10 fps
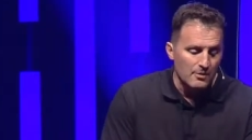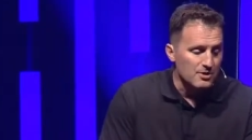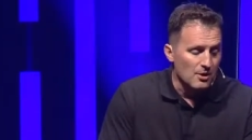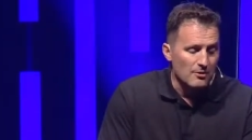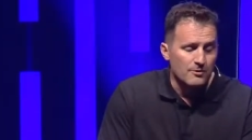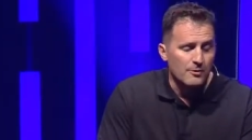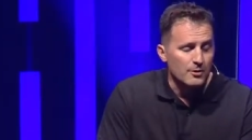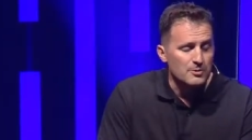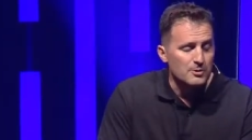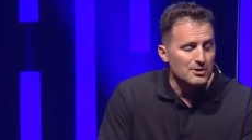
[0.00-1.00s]
was known
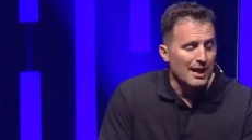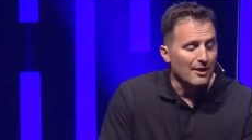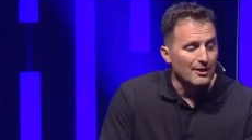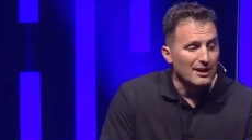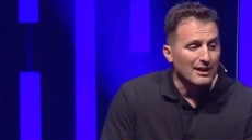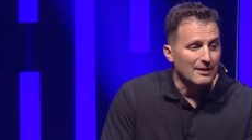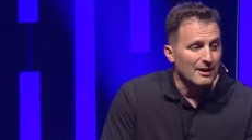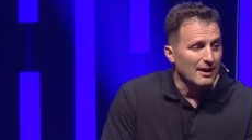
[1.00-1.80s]
for its brutality,